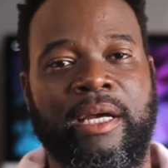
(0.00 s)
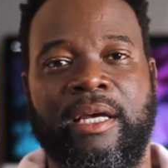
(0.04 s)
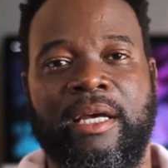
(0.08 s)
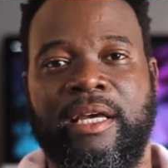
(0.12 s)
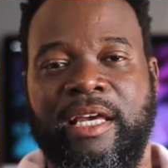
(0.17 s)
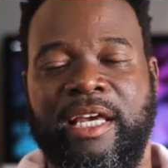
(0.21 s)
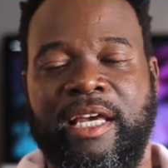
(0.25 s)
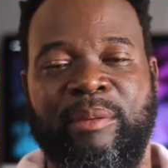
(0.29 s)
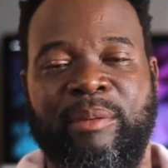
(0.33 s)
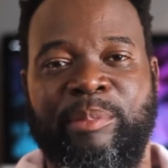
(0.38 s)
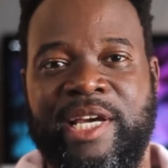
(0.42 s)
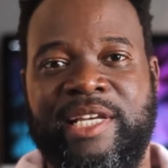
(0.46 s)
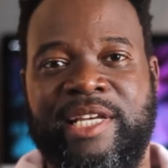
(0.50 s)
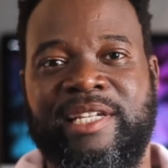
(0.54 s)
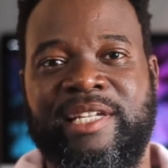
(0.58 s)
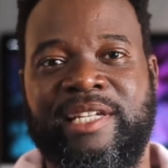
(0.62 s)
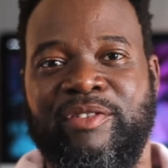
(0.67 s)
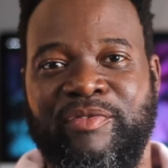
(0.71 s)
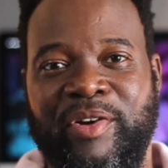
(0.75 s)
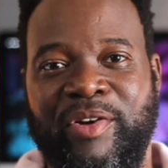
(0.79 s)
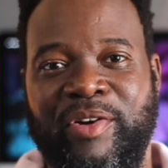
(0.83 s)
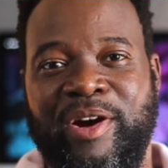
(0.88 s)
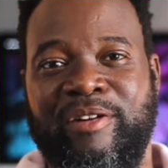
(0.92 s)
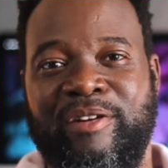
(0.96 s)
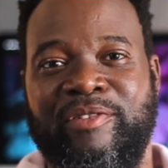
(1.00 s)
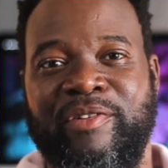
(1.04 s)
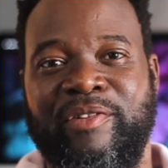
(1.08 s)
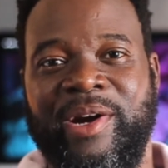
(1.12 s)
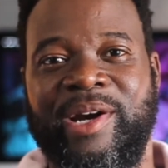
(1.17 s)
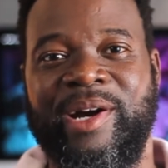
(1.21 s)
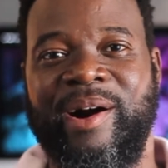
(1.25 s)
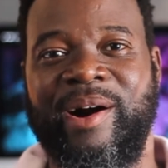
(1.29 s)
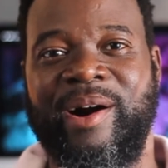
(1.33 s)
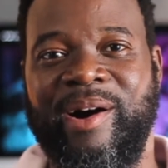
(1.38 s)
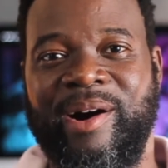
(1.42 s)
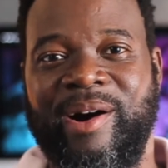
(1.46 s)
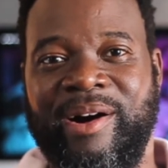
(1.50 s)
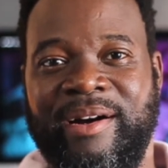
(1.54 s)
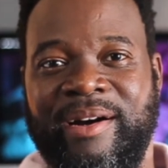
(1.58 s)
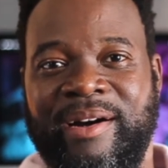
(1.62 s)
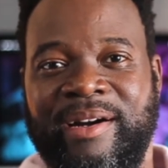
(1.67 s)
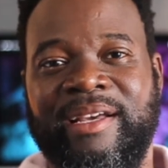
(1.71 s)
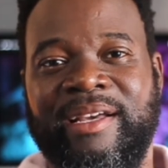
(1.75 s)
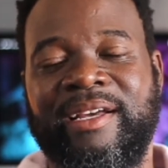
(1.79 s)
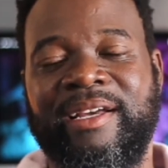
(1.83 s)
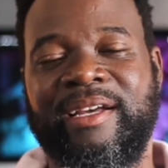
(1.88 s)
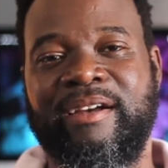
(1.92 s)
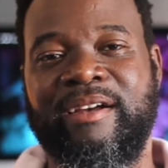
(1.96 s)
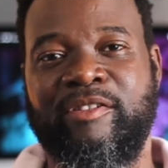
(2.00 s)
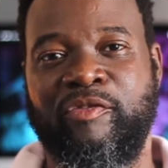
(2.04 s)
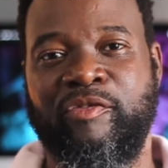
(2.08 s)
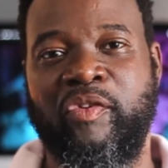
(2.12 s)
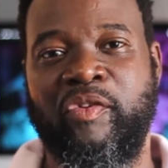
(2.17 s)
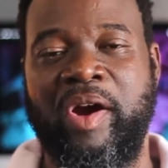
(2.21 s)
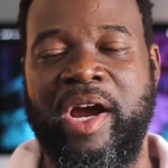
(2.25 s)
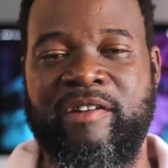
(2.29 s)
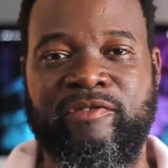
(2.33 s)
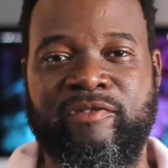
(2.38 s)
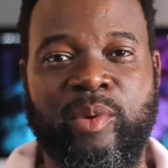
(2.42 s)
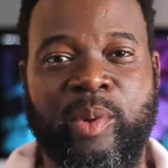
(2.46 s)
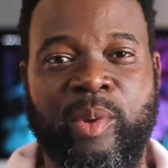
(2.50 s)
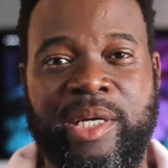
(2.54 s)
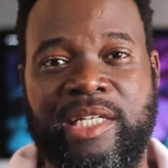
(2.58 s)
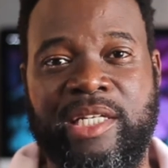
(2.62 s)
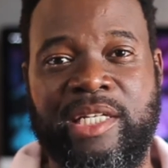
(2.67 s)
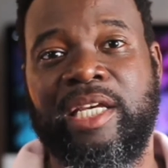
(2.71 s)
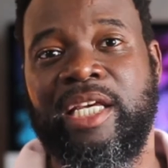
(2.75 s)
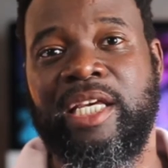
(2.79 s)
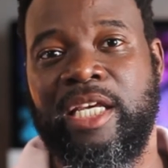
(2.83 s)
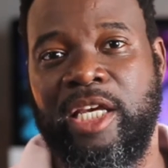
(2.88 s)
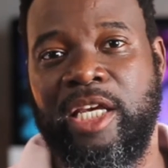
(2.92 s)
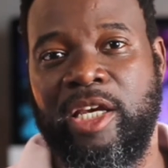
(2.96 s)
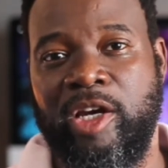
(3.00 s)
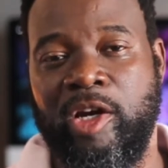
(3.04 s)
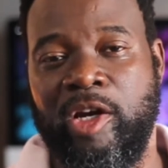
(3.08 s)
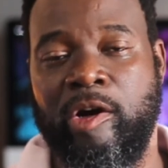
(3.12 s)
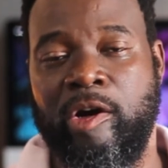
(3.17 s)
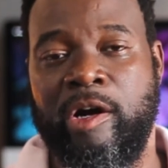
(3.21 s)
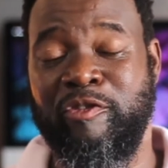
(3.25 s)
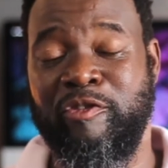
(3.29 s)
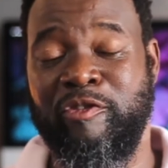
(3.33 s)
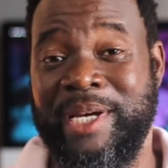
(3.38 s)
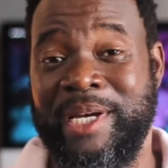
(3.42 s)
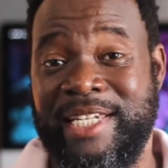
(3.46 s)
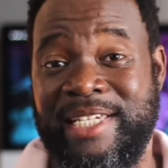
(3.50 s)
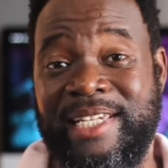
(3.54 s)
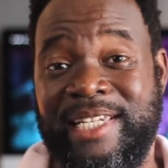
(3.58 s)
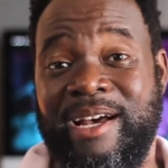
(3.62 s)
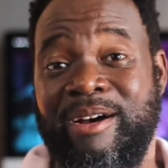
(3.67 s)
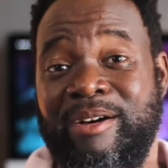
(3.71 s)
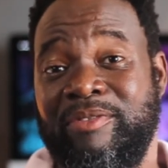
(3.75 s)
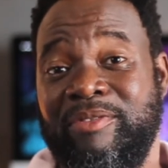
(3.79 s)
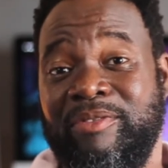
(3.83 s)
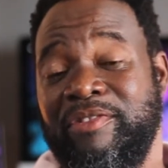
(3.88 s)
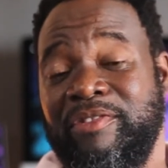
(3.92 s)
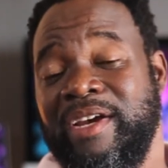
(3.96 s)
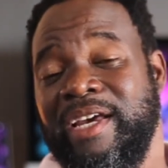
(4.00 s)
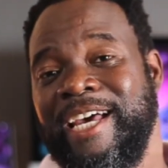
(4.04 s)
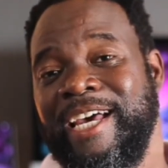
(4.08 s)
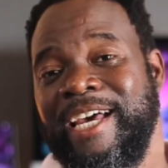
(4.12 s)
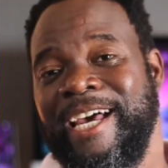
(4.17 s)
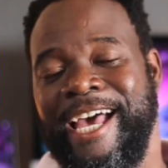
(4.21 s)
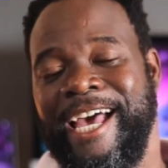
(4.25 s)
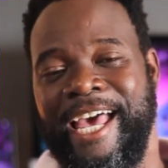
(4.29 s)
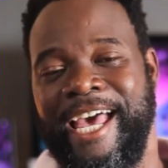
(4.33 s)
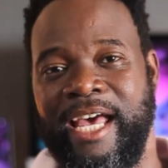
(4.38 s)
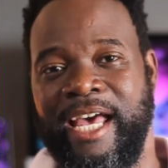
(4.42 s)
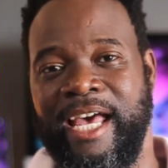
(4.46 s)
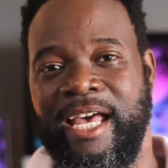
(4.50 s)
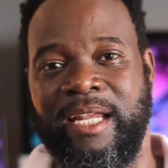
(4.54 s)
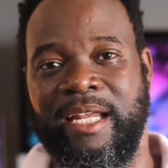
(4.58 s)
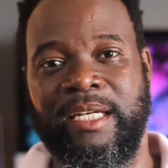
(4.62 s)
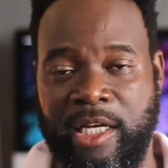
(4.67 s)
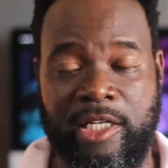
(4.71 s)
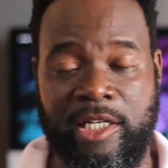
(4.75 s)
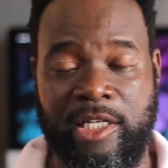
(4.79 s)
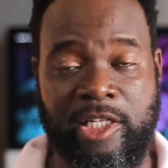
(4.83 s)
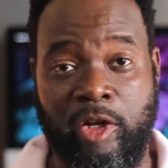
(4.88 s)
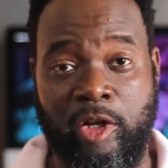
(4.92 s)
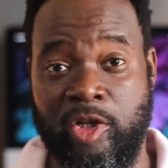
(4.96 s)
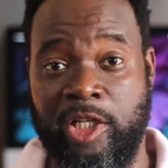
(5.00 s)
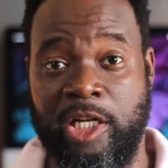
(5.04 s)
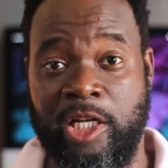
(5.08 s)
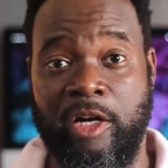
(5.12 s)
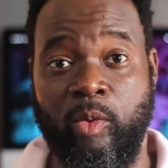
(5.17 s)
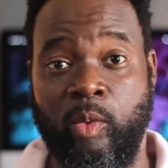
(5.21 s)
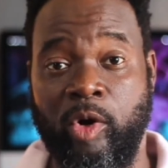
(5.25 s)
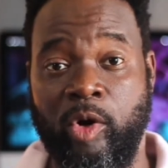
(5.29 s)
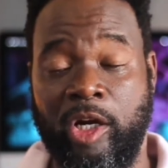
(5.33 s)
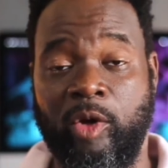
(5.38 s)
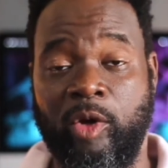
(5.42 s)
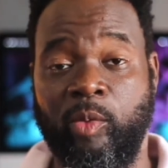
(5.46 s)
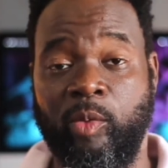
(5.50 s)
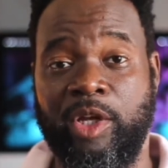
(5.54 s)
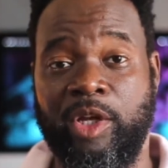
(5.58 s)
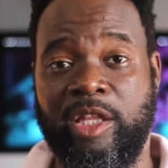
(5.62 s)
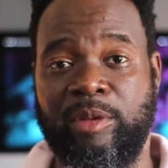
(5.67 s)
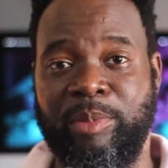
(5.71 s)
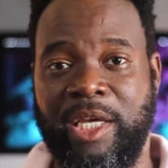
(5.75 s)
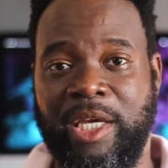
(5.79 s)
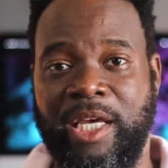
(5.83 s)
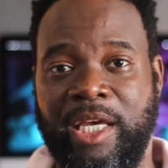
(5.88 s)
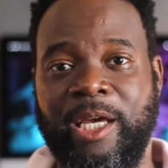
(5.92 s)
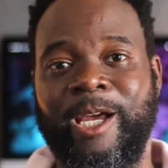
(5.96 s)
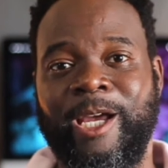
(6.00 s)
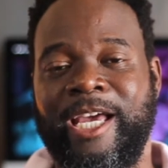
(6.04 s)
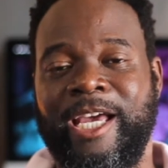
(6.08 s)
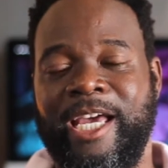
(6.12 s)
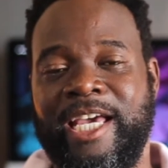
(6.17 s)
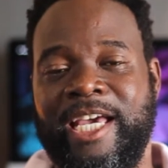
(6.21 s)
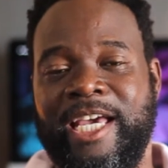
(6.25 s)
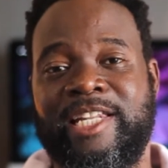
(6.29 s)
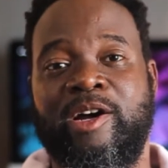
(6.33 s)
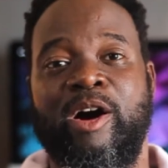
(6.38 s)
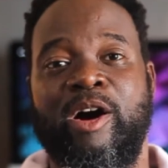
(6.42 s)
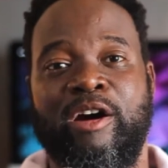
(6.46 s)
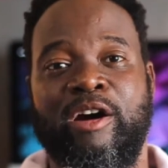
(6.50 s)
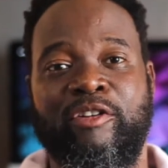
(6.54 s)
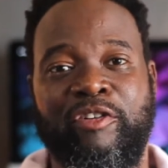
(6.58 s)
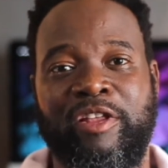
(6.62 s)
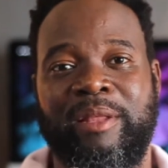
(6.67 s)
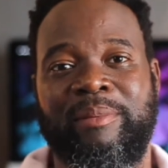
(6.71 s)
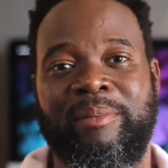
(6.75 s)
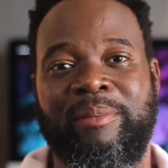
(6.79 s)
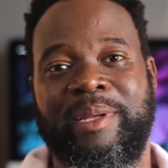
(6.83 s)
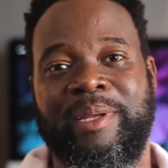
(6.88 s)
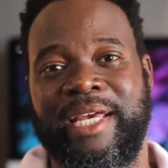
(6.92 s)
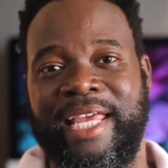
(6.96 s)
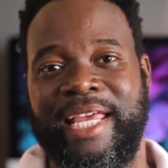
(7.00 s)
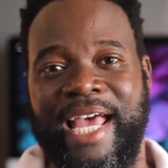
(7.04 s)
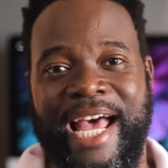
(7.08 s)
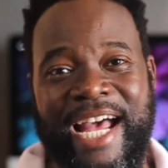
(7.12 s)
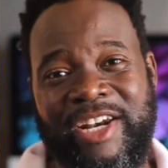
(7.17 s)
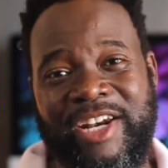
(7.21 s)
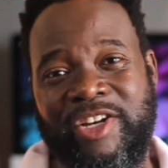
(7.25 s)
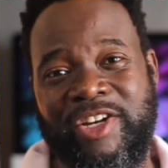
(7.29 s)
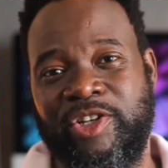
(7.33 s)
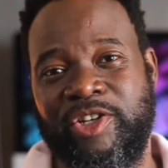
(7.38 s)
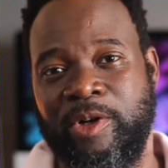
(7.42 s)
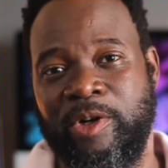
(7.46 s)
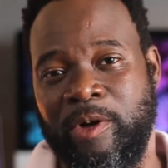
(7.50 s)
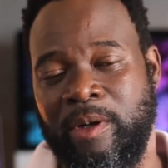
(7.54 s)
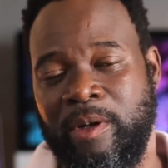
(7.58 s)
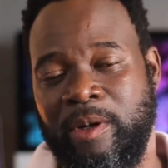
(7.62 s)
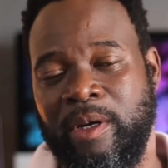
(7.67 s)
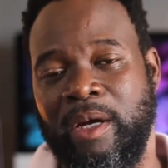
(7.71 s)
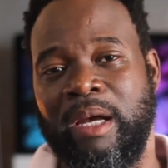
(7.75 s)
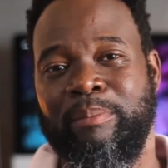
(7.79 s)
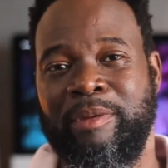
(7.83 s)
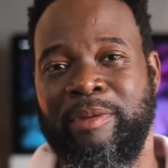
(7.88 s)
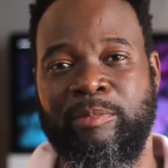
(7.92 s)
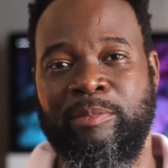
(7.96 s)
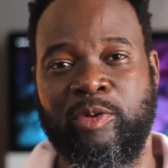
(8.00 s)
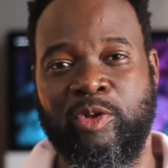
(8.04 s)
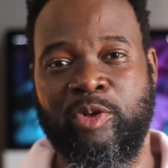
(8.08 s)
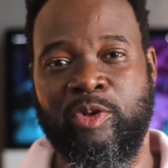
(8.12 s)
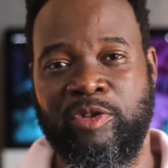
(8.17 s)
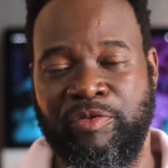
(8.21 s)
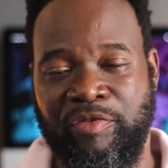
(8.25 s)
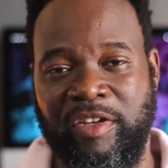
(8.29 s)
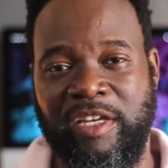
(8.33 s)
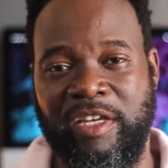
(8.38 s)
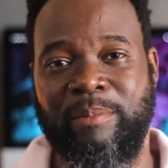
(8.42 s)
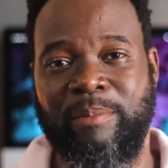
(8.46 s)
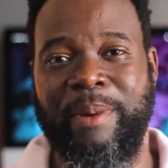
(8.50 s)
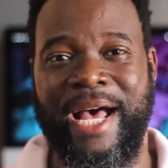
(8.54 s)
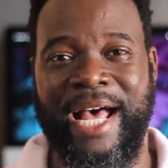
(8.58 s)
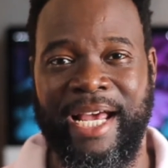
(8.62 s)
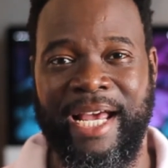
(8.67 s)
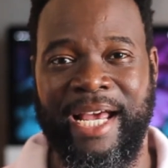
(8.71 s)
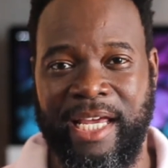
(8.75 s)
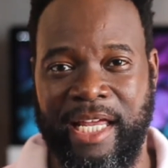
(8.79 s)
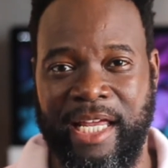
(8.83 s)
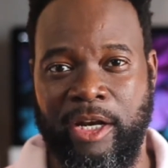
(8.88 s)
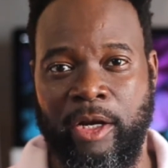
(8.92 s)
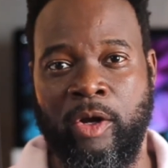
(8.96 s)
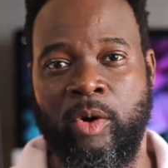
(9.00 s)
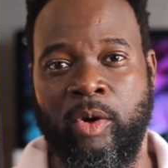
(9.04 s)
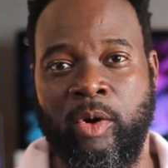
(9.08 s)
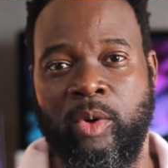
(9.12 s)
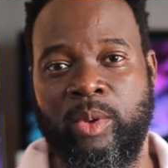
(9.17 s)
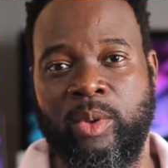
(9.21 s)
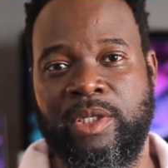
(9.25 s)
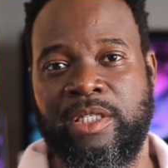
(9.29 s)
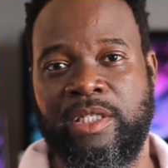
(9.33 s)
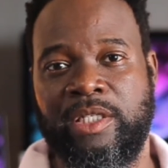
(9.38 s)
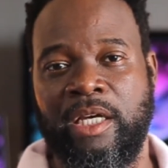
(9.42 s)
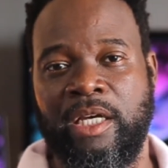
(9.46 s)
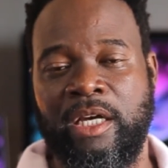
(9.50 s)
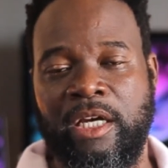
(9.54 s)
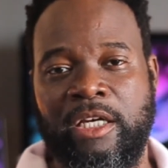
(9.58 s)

It makes it very, very hard for everyone to hear, and myself and consultants that are working with me. It's hard for them to capture people's feedback and notes.